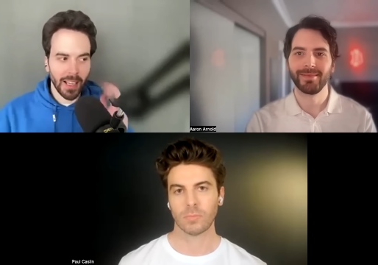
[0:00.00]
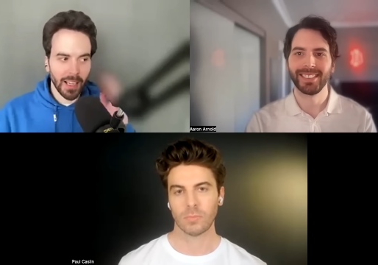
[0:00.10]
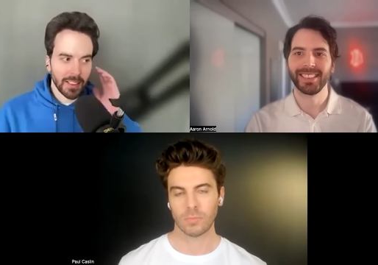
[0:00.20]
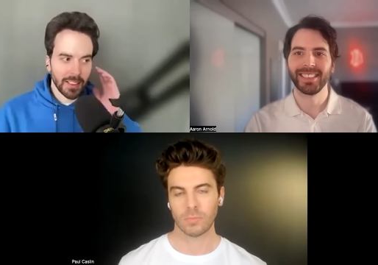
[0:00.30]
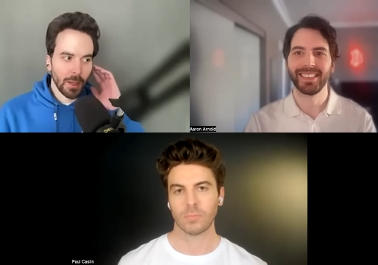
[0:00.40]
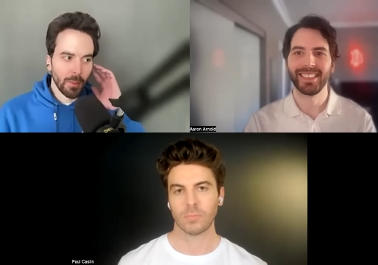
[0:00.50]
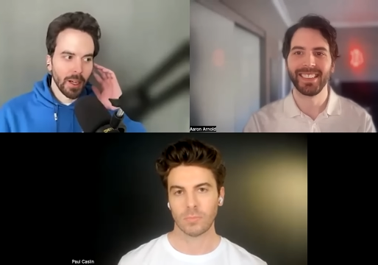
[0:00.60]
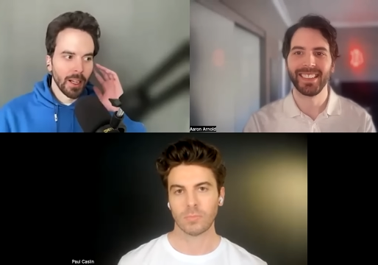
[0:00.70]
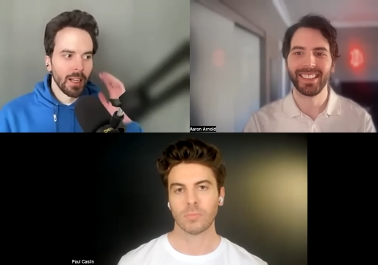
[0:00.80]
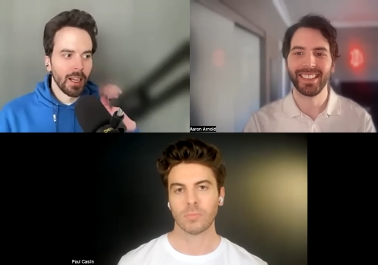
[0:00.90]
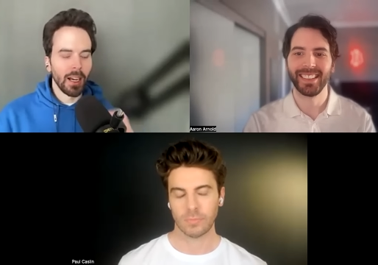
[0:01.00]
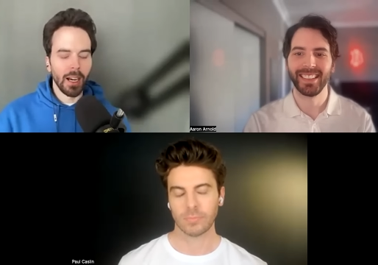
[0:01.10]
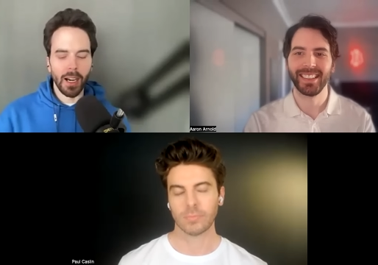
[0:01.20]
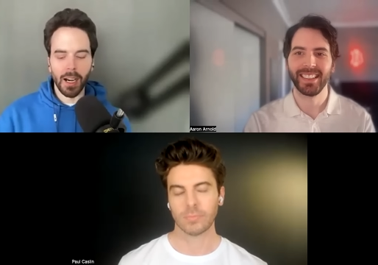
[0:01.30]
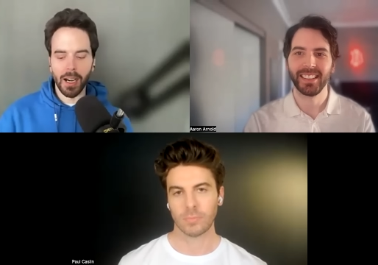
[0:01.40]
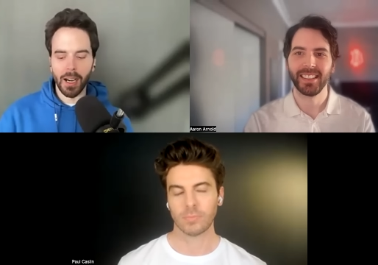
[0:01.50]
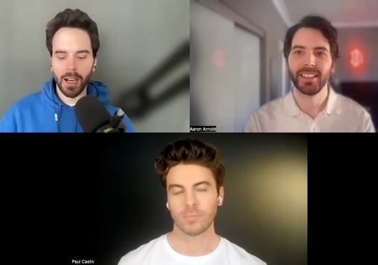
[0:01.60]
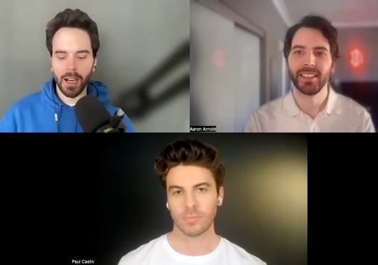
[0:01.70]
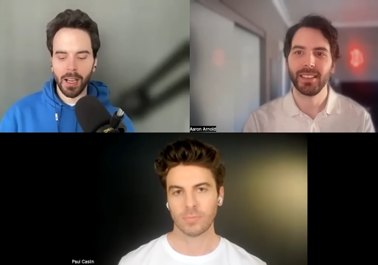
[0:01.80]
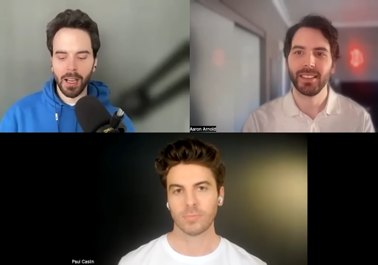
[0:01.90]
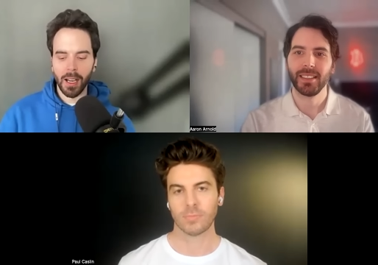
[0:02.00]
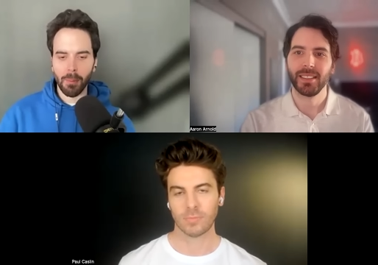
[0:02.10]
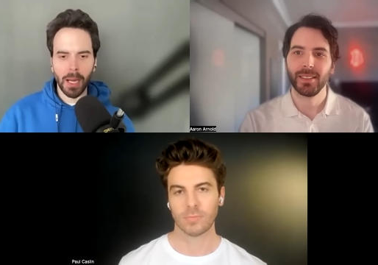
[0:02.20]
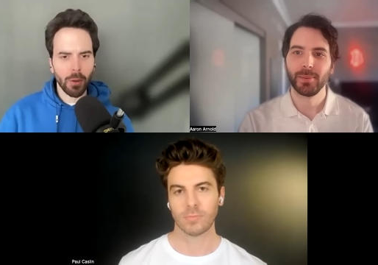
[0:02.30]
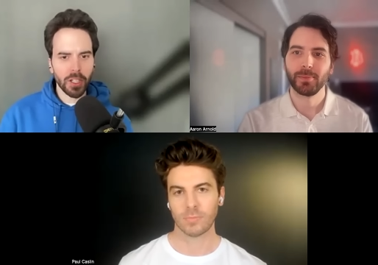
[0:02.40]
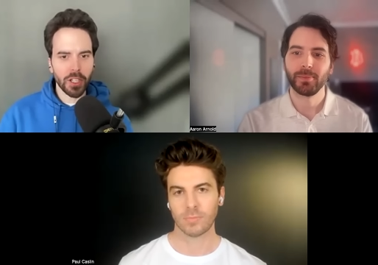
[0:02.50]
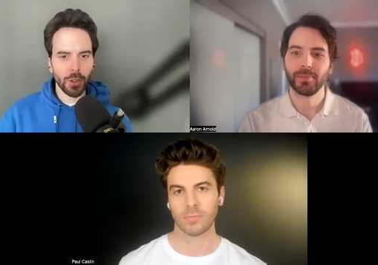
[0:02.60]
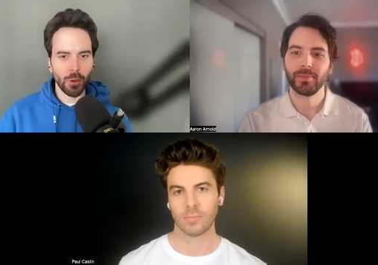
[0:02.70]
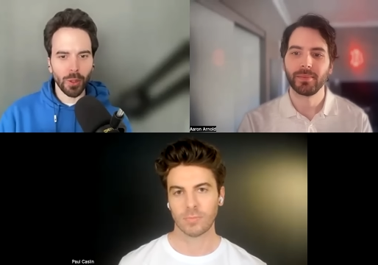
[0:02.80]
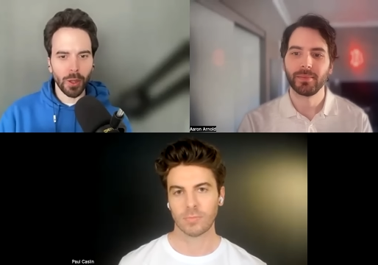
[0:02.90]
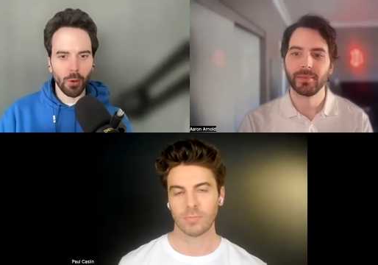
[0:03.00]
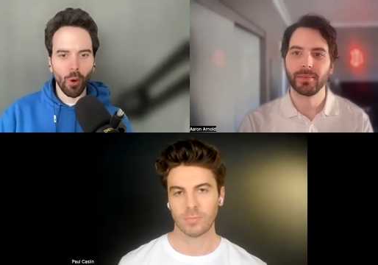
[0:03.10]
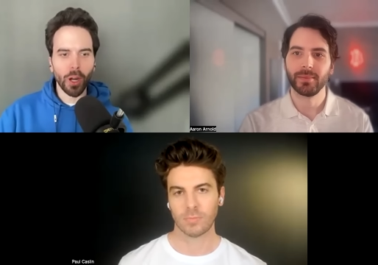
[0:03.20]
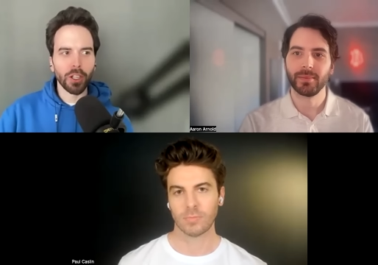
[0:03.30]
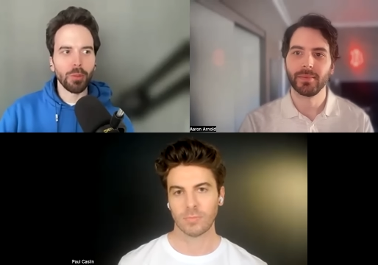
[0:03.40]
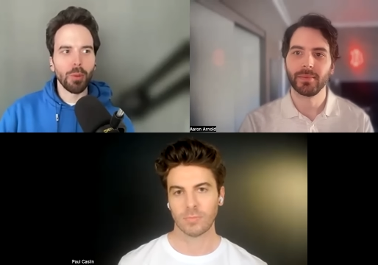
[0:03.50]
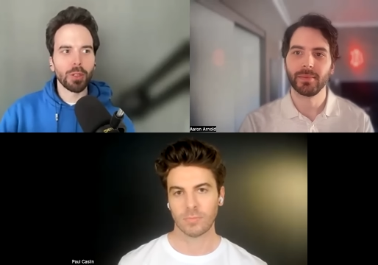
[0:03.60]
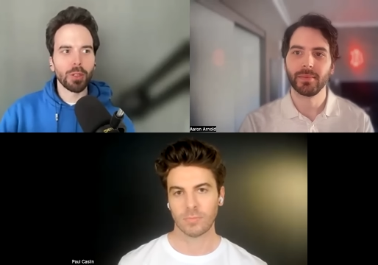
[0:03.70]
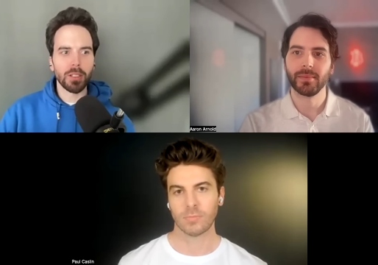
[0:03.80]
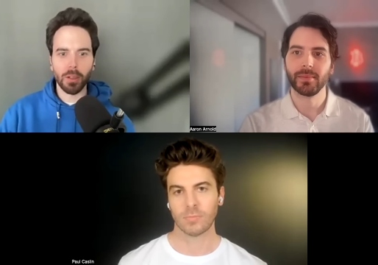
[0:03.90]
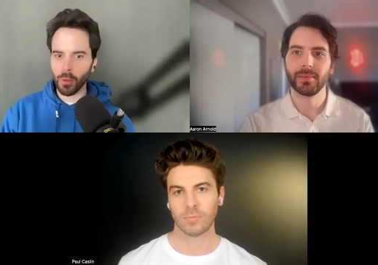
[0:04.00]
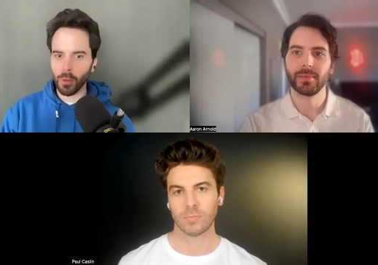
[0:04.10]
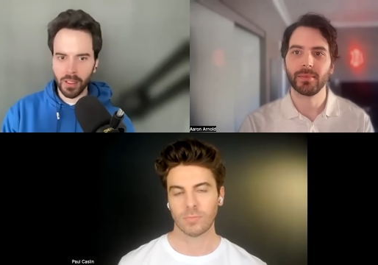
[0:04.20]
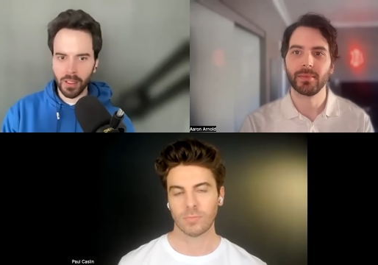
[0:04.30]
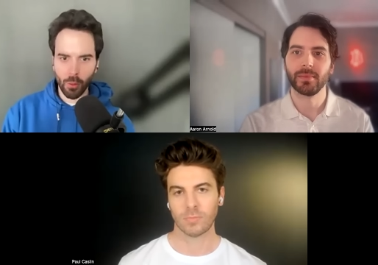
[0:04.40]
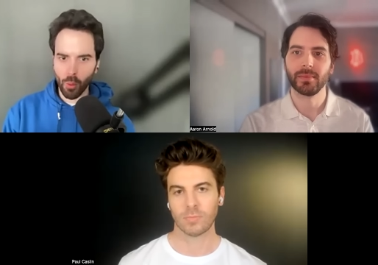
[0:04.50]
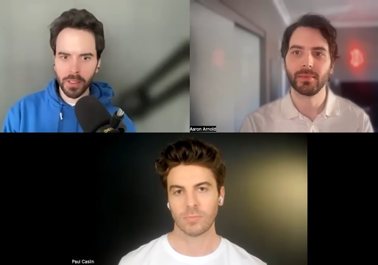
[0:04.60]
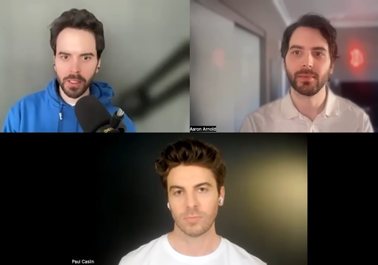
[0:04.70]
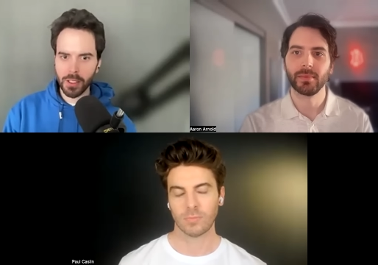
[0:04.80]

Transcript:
Speaker 1: And um, uh, my question to you, like, what are you most? Only one to